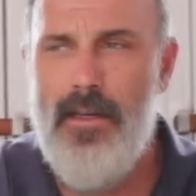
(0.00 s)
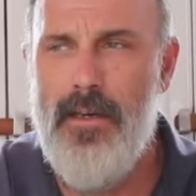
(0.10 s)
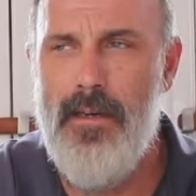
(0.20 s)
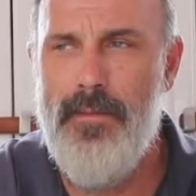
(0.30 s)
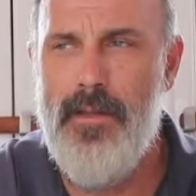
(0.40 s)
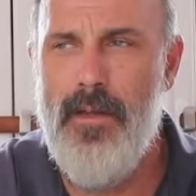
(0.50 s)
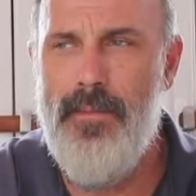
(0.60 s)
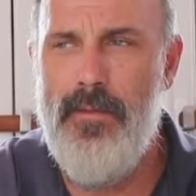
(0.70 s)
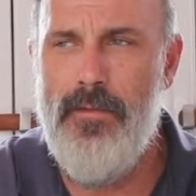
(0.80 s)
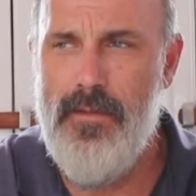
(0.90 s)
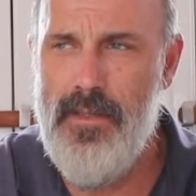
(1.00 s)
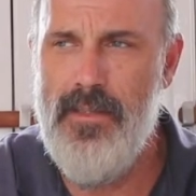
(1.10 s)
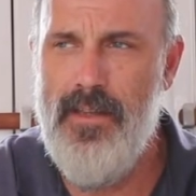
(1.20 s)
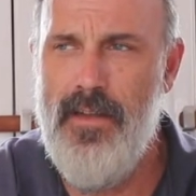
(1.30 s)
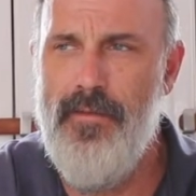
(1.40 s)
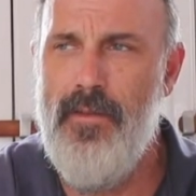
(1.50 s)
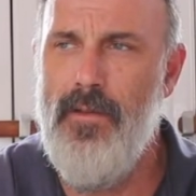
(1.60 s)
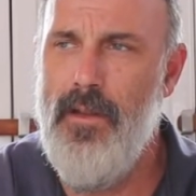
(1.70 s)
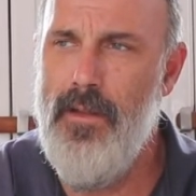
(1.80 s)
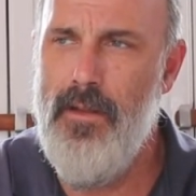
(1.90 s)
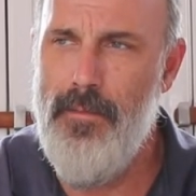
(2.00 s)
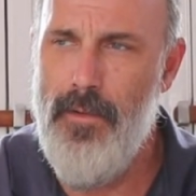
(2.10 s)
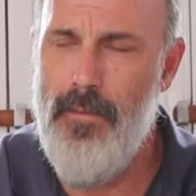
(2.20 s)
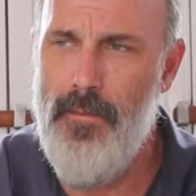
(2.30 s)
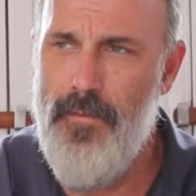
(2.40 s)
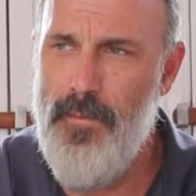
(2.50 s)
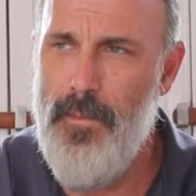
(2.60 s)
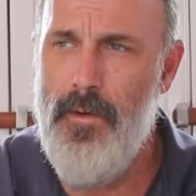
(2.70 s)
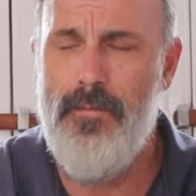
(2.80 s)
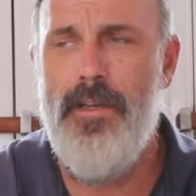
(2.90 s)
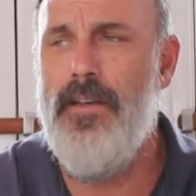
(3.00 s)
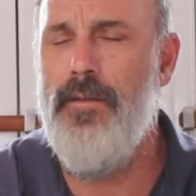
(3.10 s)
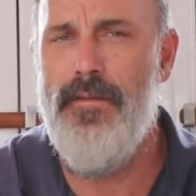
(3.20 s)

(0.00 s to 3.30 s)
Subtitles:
A lot of people would think that boat can go